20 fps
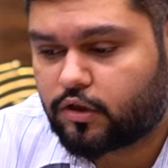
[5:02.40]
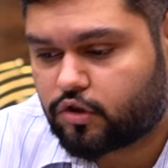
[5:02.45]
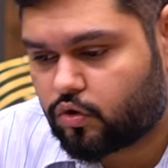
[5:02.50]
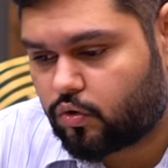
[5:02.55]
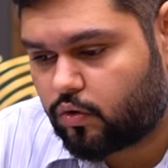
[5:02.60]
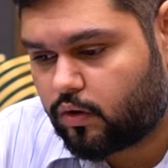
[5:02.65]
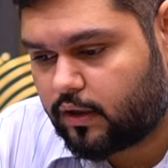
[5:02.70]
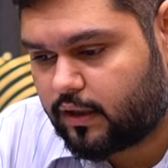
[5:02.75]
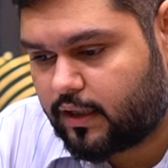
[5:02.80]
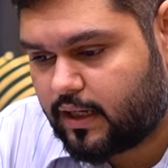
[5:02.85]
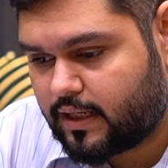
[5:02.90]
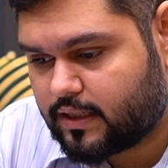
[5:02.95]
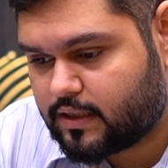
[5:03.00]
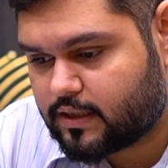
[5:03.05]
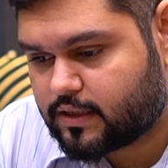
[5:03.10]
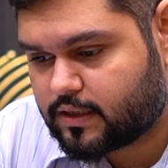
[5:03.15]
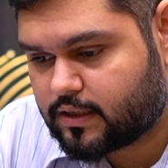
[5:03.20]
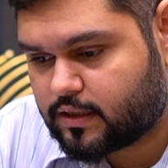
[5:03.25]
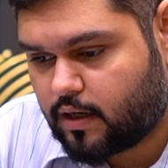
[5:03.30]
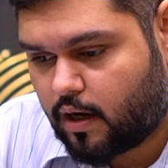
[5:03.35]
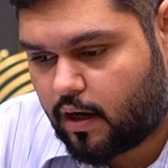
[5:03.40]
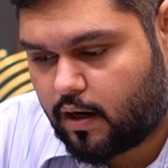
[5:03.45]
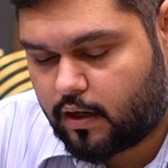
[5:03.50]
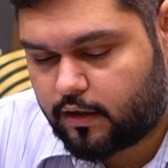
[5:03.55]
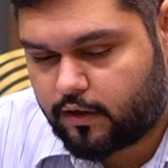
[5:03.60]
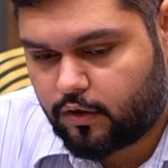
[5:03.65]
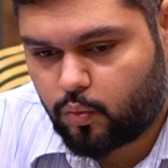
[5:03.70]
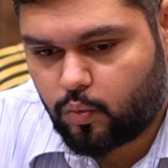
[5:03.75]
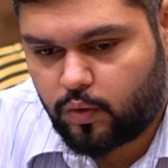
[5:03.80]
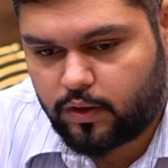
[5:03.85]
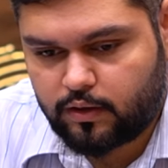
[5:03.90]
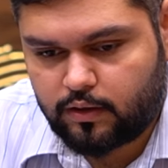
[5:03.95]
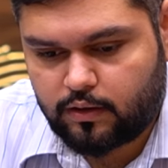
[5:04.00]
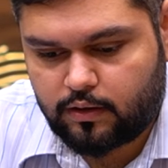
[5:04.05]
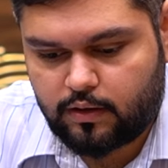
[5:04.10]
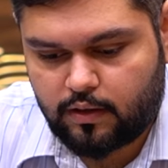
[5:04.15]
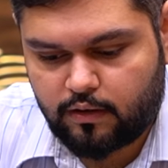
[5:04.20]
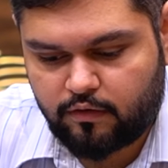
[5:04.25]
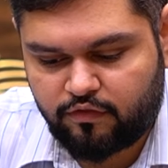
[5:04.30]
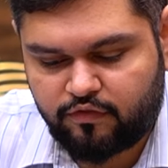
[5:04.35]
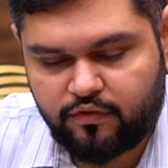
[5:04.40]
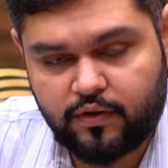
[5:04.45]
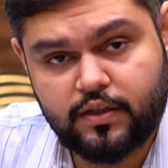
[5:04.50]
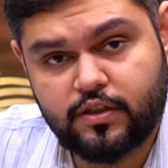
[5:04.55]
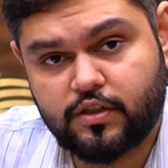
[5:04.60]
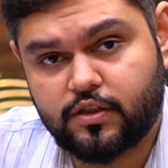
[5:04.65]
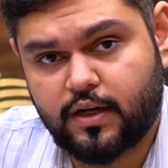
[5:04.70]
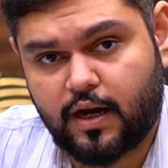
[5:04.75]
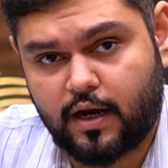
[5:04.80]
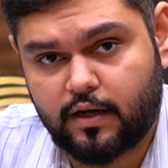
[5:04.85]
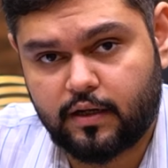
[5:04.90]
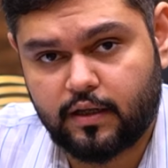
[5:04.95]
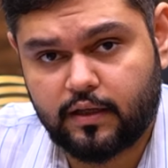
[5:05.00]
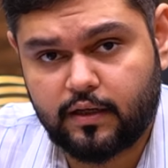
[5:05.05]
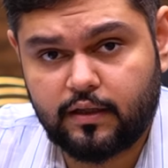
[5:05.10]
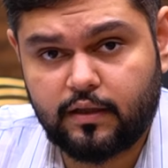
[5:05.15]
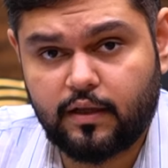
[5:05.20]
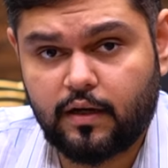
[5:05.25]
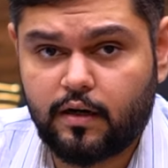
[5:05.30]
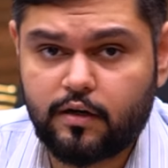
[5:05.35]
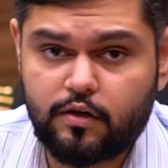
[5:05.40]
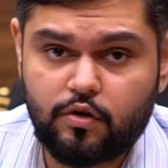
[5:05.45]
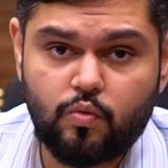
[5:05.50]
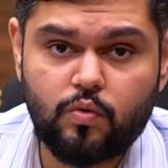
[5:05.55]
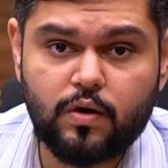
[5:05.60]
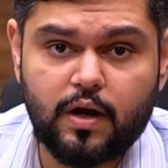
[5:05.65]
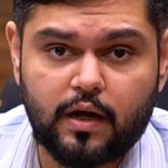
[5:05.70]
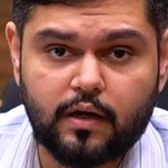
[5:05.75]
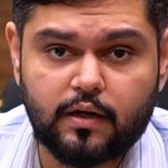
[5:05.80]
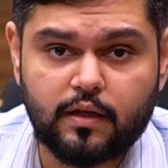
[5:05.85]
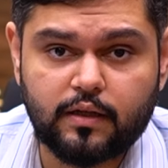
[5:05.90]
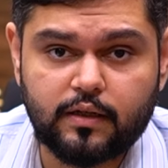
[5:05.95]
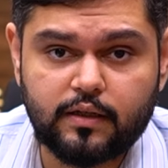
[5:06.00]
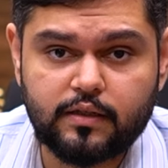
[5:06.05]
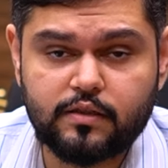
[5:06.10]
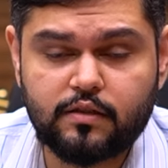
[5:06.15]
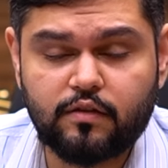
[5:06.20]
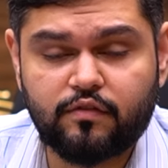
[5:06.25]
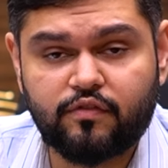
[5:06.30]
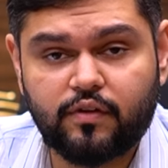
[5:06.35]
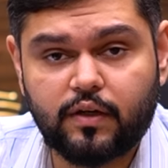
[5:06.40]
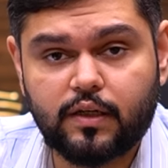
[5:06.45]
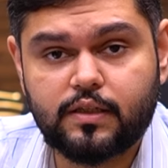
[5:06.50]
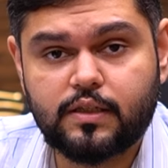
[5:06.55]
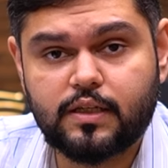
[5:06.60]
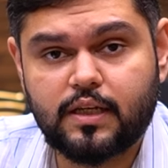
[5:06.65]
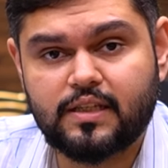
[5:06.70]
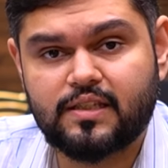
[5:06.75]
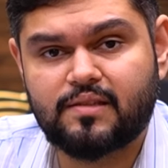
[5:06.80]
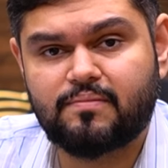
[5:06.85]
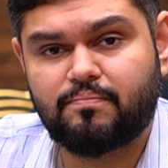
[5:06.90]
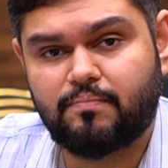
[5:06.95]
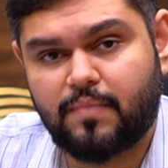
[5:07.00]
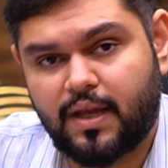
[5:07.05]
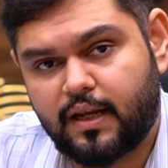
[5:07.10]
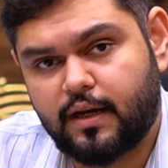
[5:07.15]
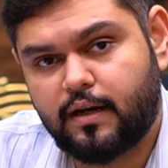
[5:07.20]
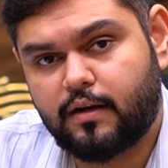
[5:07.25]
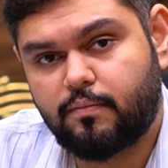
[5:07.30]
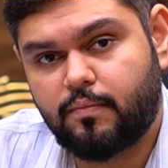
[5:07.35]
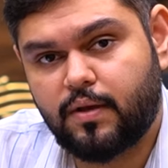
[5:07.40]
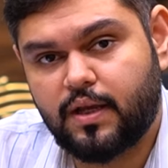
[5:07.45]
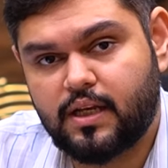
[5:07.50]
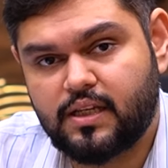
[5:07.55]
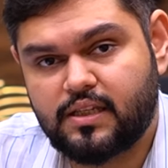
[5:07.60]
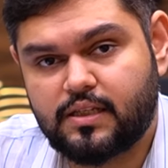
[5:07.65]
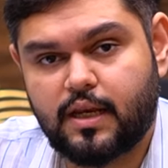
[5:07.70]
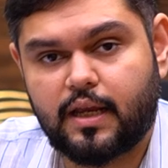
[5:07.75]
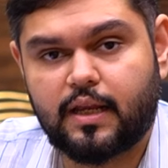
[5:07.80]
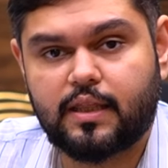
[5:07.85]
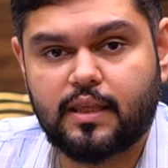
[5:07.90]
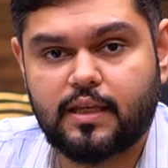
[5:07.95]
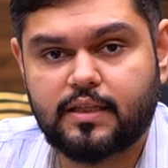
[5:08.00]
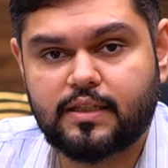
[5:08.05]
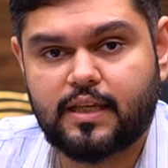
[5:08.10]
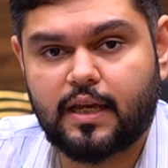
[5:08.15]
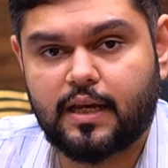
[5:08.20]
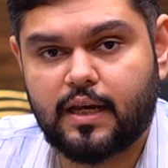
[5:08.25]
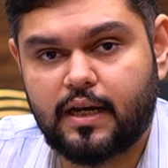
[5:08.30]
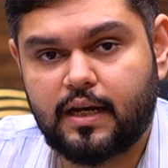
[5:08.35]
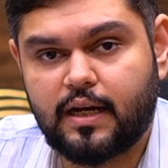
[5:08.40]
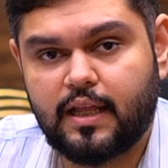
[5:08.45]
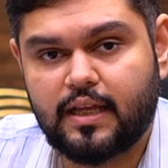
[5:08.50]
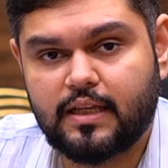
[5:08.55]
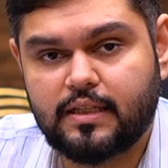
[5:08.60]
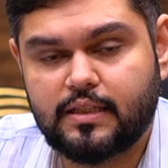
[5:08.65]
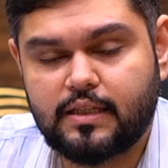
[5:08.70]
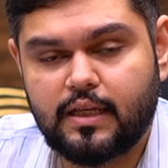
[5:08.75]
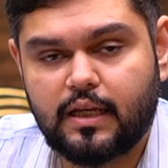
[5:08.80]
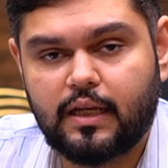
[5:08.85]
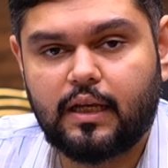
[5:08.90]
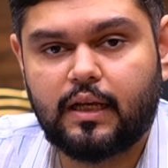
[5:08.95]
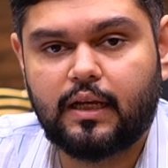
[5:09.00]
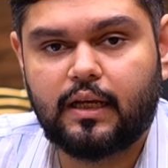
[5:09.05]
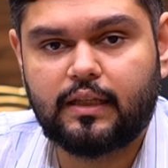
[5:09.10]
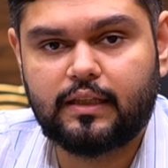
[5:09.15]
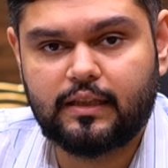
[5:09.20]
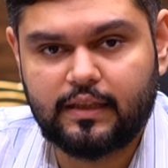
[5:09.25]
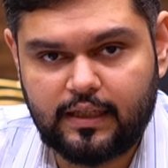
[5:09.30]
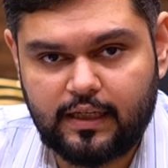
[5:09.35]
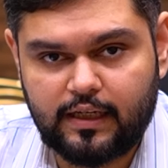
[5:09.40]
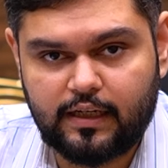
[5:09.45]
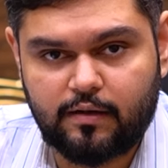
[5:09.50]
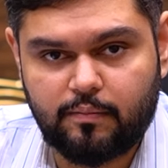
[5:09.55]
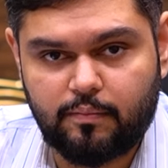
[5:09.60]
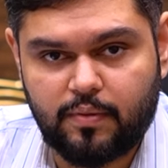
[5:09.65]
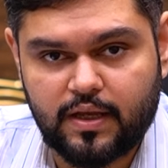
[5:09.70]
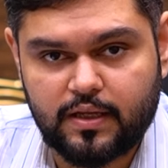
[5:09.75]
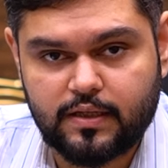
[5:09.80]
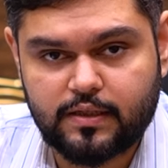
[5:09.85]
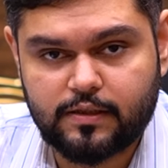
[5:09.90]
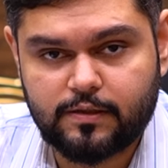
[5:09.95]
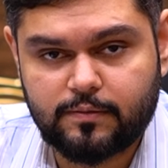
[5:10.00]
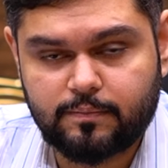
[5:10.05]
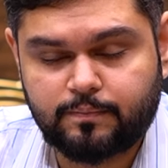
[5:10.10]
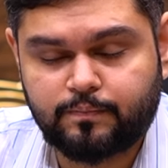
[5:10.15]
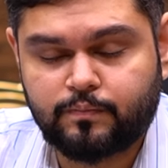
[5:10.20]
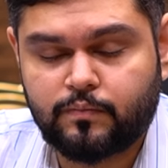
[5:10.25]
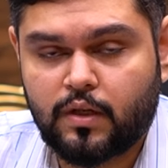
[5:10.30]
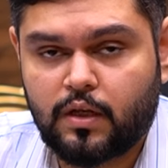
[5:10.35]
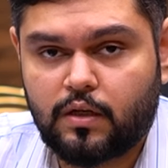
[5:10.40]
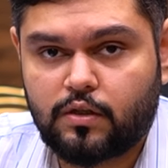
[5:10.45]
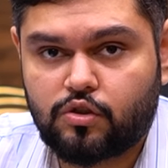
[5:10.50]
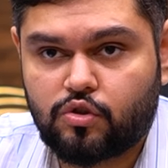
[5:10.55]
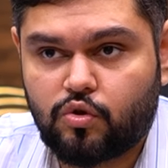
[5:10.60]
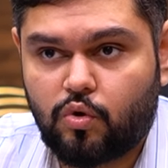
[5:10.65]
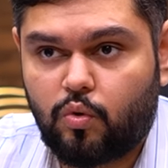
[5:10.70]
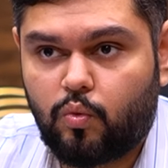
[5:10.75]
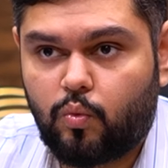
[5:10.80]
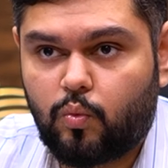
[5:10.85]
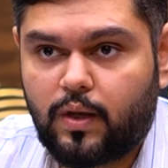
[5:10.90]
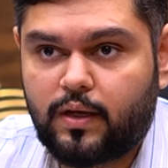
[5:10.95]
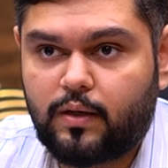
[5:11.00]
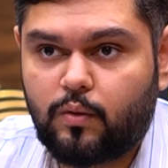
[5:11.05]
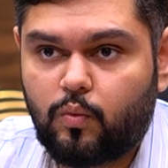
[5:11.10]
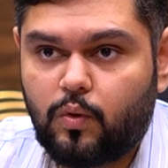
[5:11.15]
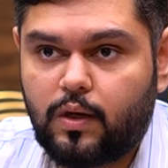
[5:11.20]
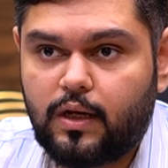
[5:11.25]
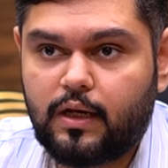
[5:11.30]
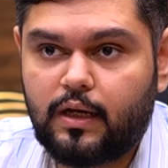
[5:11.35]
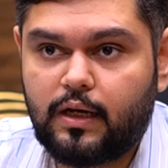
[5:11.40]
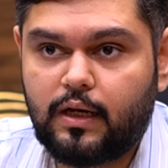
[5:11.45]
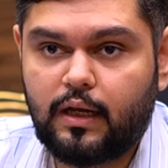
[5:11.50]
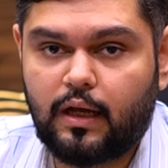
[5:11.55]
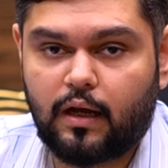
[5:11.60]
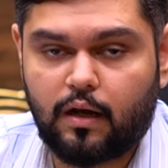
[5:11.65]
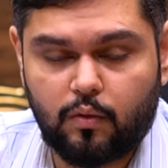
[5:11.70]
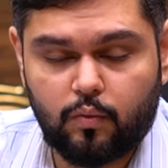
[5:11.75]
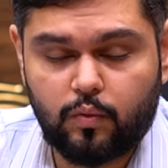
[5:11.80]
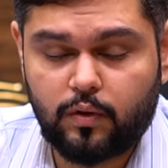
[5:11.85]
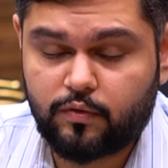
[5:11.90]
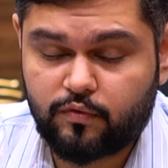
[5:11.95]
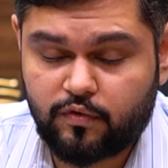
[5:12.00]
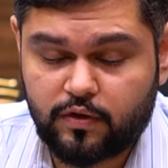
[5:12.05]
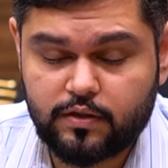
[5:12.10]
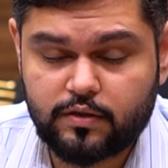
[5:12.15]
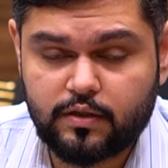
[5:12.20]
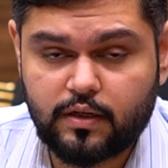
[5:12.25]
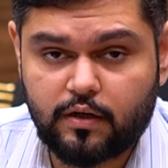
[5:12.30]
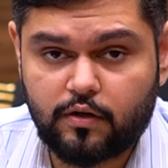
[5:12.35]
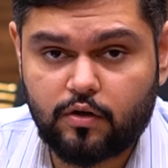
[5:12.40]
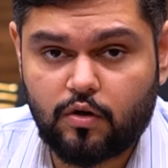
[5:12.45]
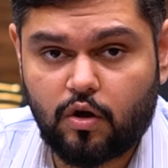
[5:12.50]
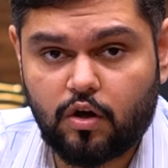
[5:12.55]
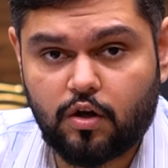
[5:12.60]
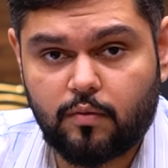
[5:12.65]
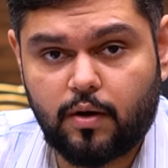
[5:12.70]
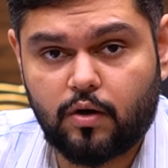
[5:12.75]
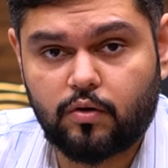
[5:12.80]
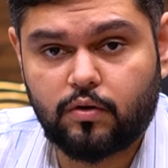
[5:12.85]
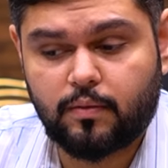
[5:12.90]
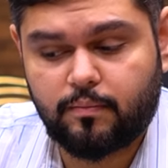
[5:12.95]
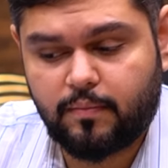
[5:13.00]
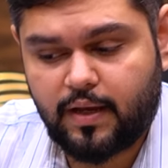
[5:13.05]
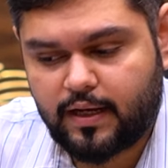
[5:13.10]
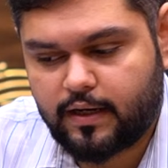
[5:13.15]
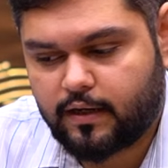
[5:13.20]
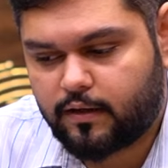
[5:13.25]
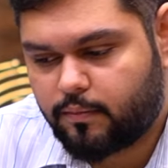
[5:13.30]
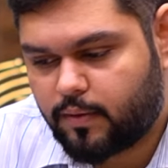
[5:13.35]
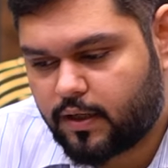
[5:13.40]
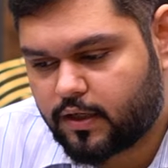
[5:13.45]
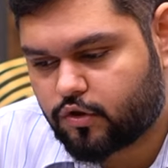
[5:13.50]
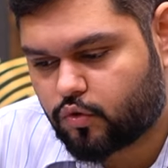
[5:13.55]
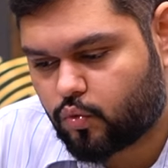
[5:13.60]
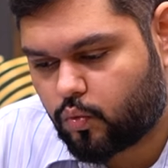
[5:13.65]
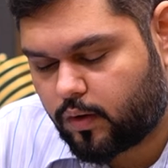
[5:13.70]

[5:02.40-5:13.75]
So let's start with the first category. There are two categories. The first is merit based and the second is need based. So when we're first going to talk about the merit based.